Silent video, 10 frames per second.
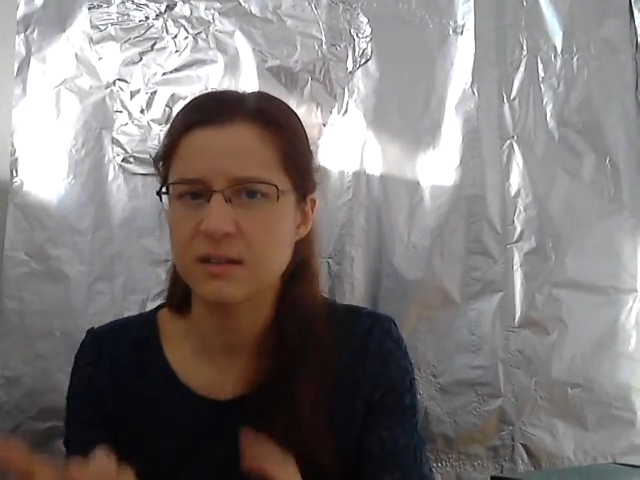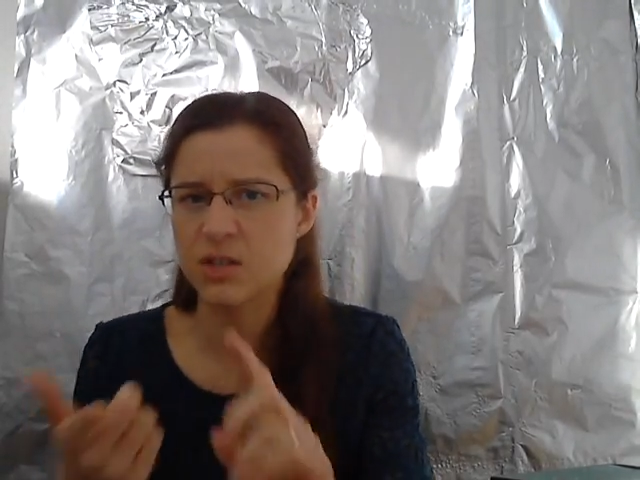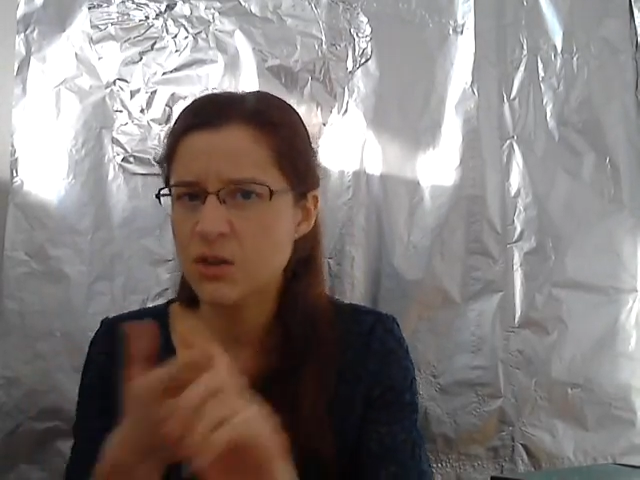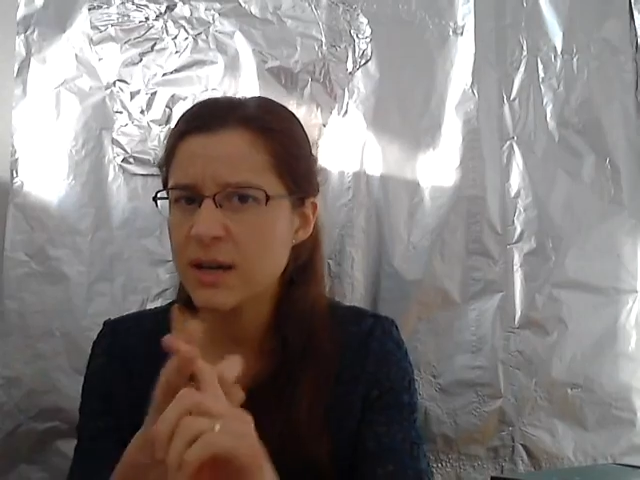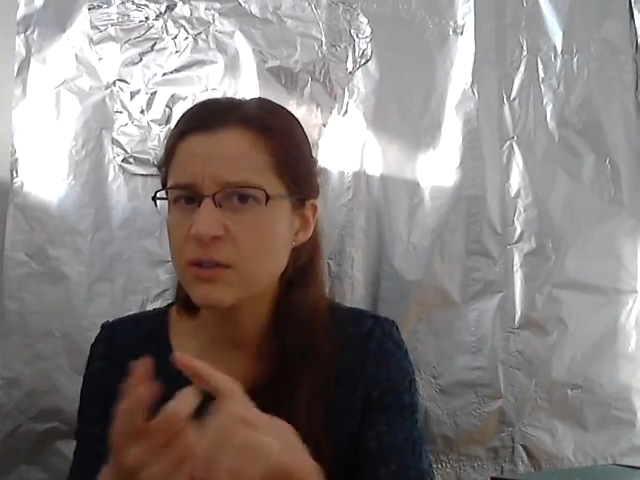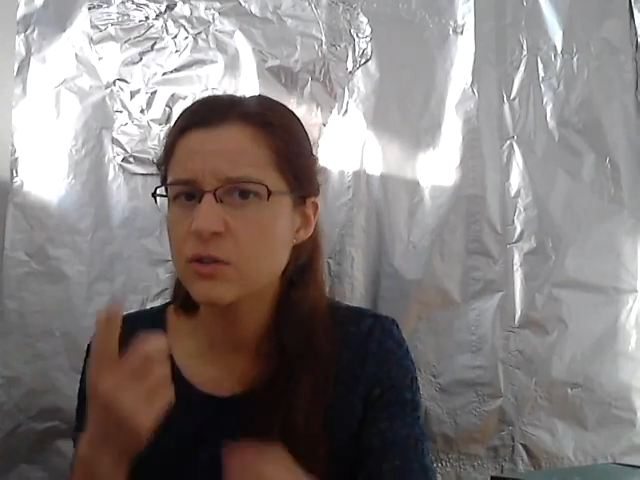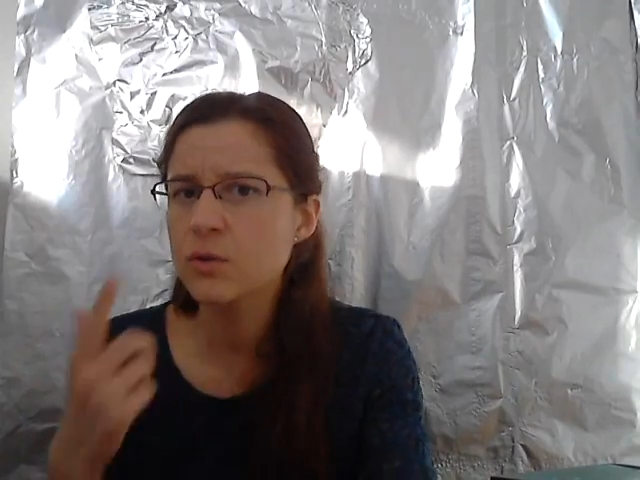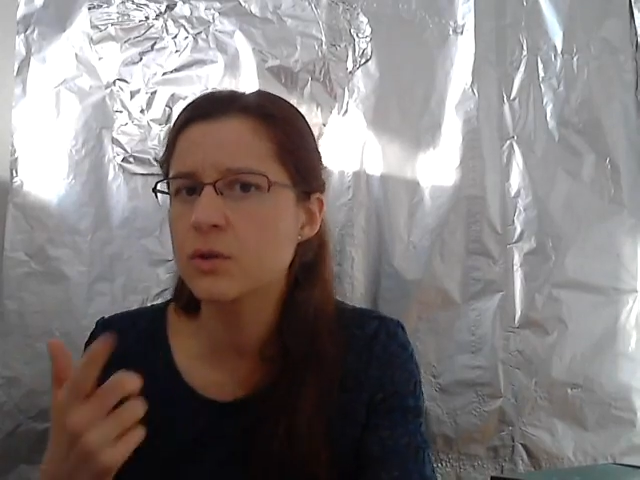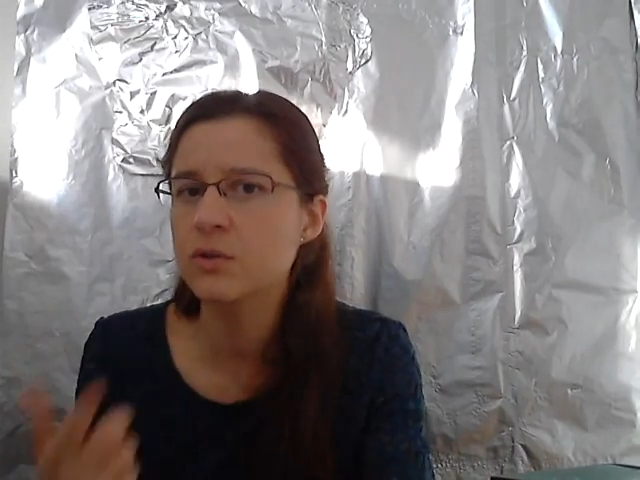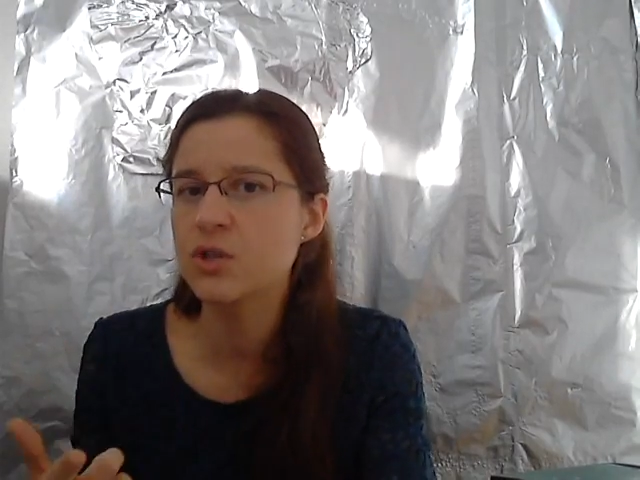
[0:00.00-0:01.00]
try to
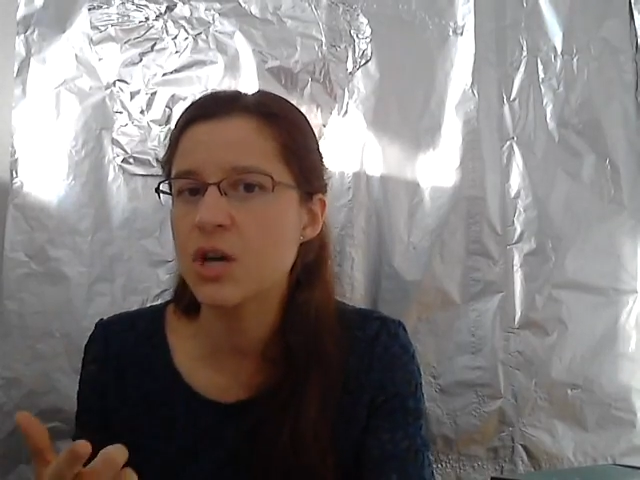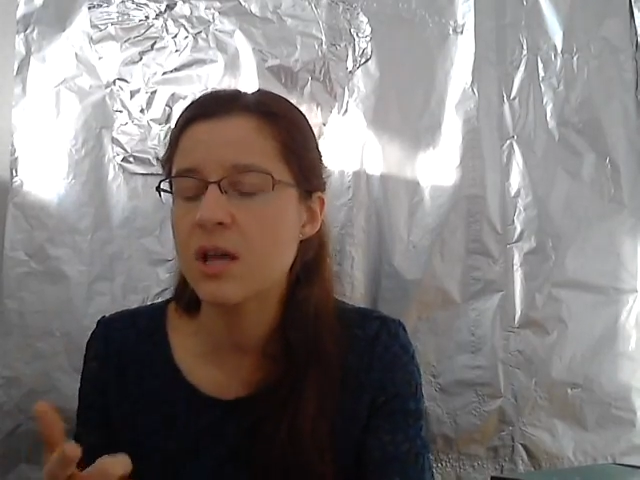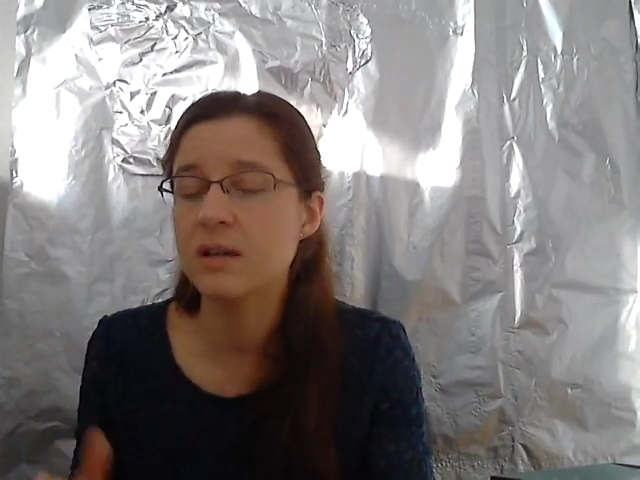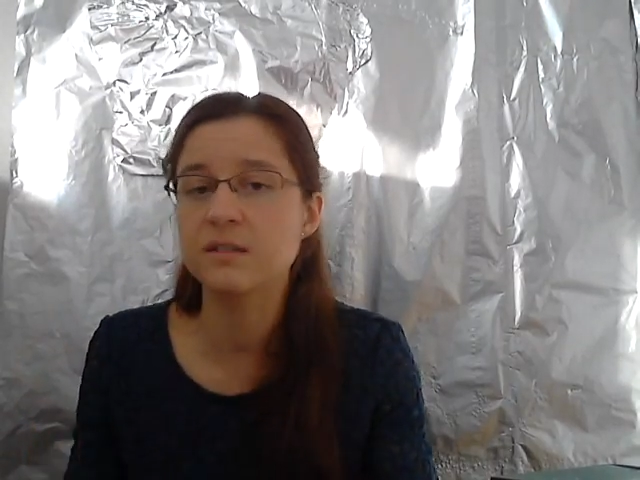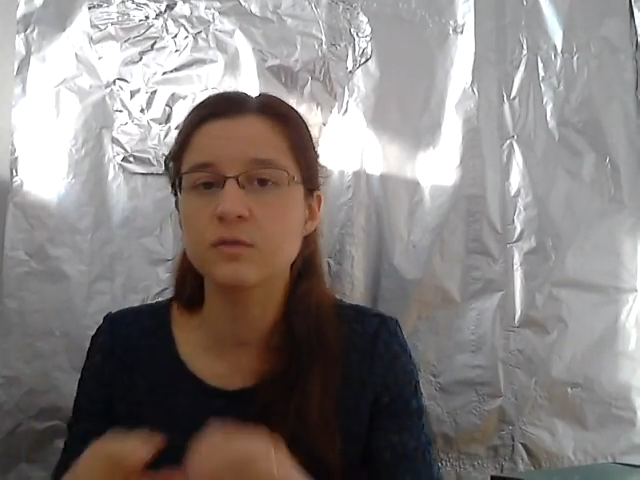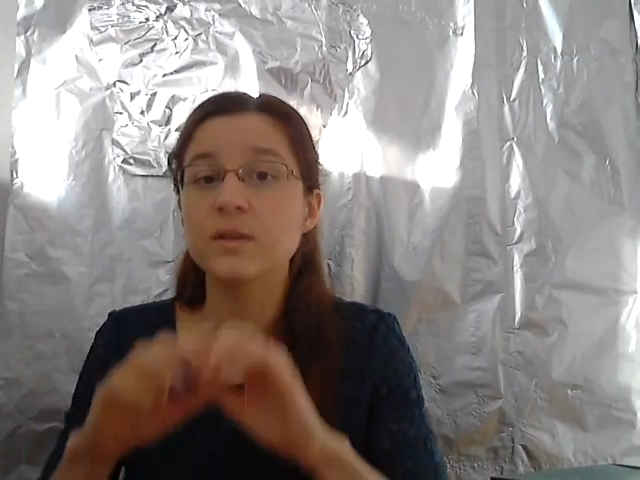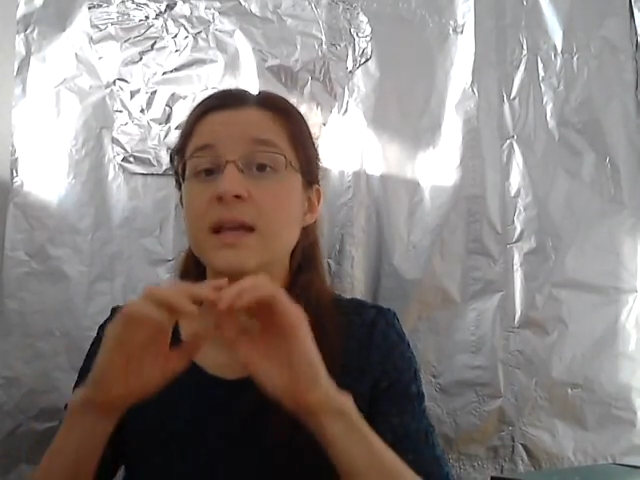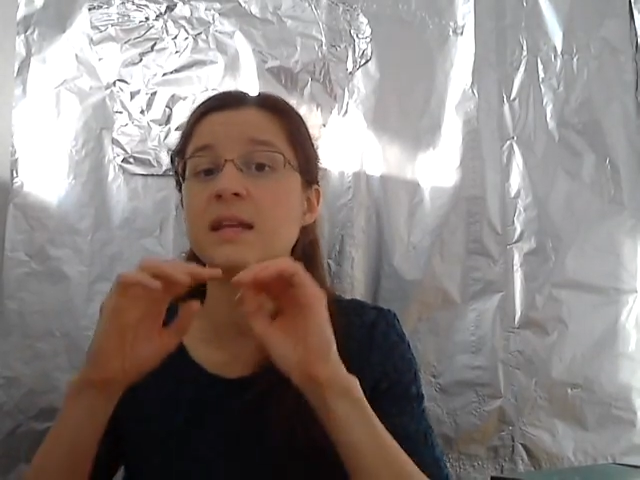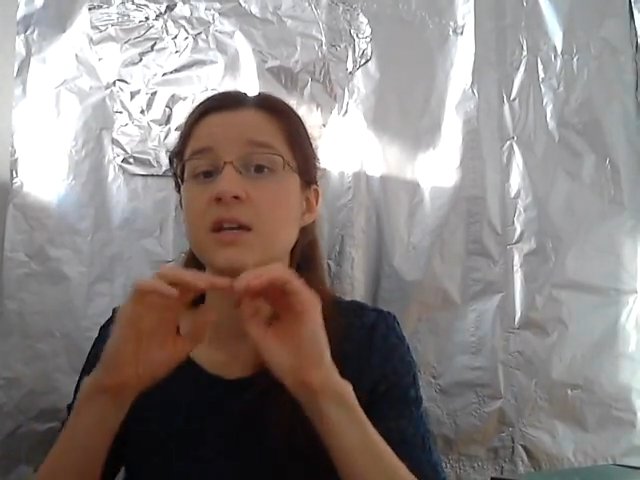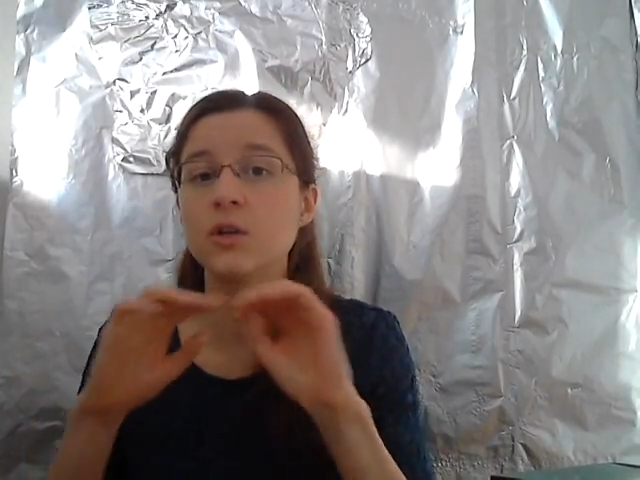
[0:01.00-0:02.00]
talk to journalists who then
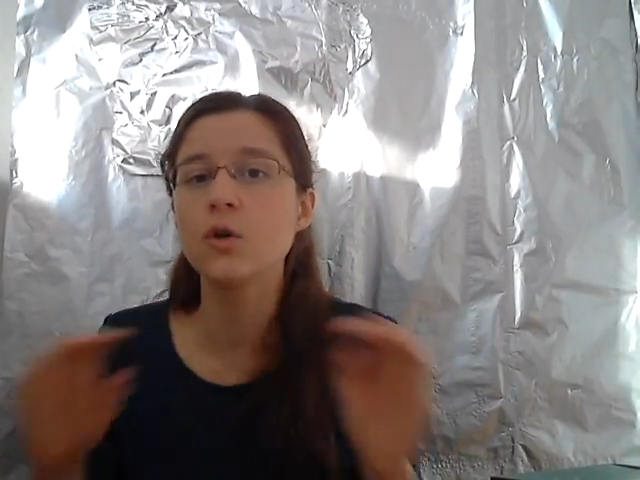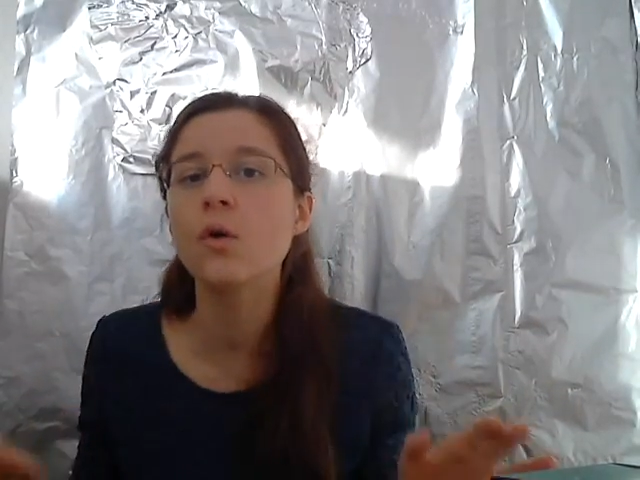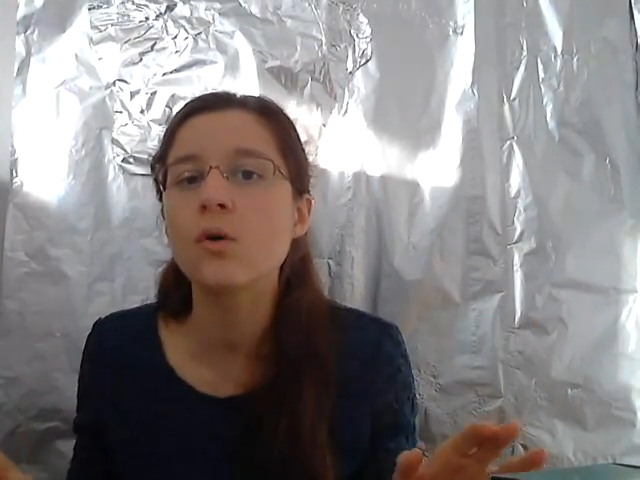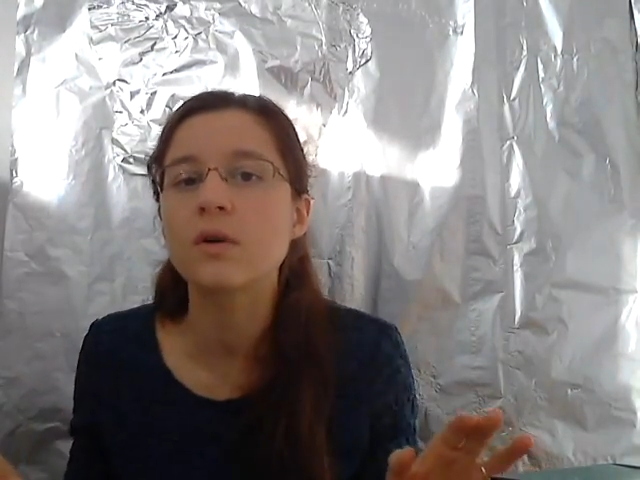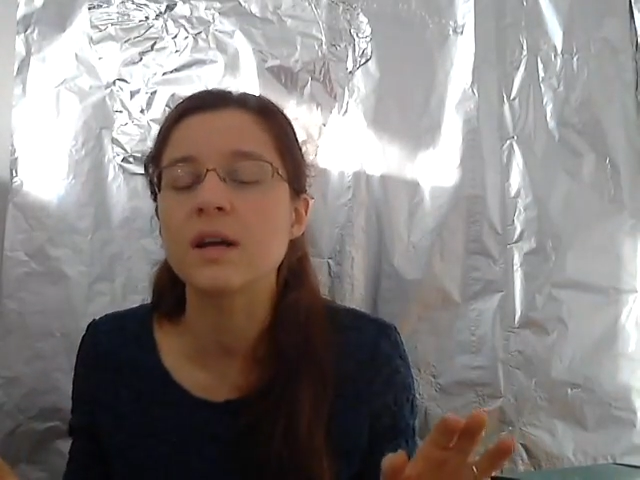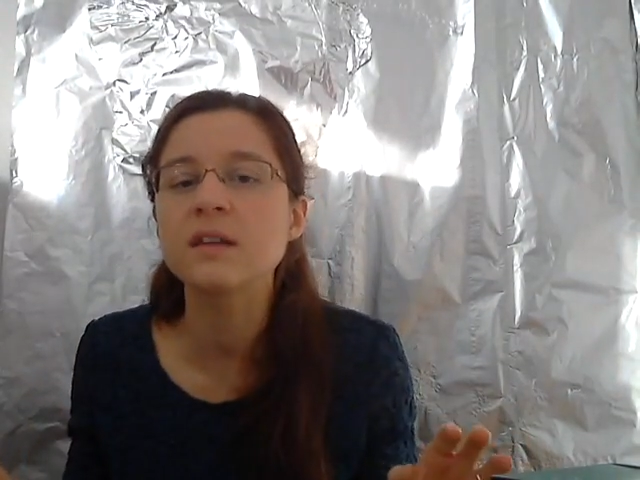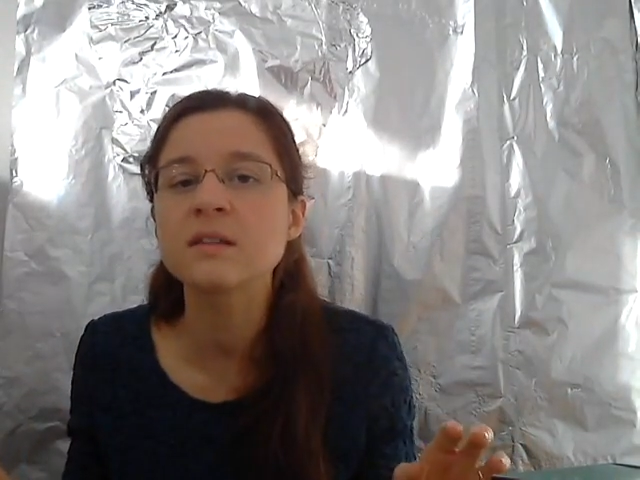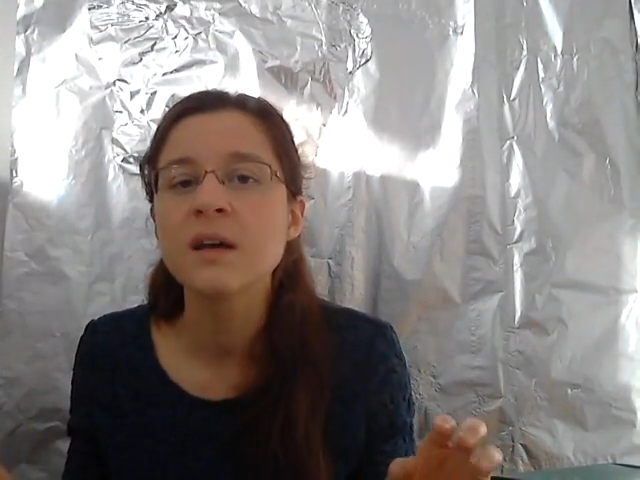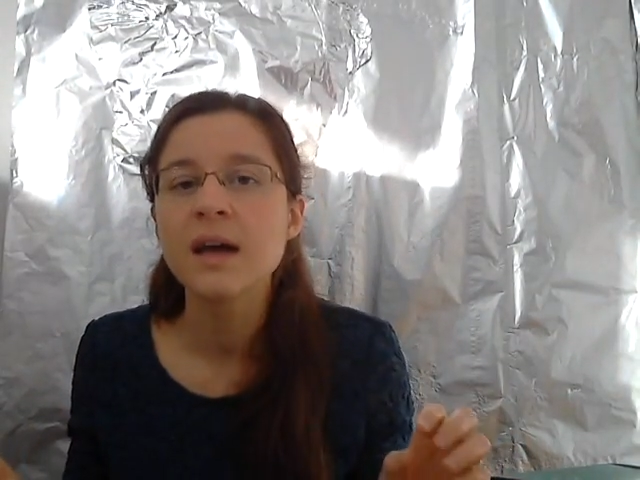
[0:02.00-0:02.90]
ignore it,